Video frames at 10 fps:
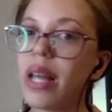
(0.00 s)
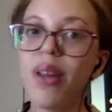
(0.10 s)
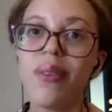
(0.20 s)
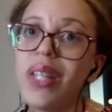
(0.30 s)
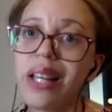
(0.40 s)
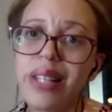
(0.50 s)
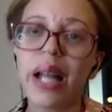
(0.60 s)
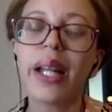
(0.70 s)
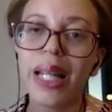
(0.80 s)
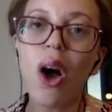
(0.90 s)
and FTX
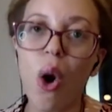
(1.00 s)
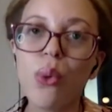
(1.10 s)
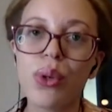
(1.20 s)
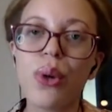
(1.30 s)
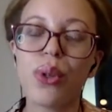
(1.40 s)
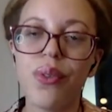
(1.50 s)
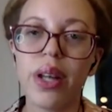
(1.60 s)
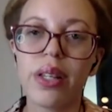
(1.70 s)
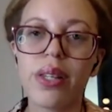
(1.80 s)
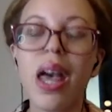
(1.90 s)
technically owns those
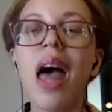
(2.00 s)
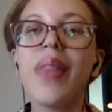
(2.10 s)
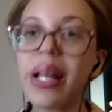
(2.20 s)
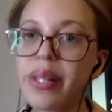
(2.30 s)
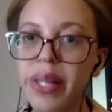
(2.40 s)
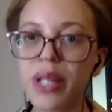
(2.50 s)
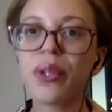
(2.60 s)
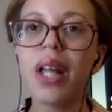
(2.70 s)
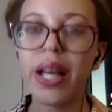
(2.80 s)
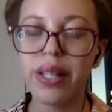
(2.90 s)
funds. That's a
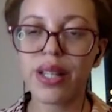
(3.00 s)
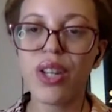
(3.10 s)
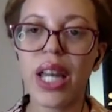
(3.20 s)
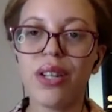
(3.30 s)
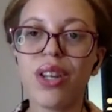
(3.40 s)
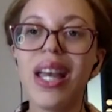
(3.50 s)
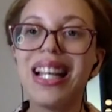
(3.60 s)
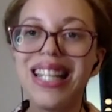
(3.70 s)
centralized exchange.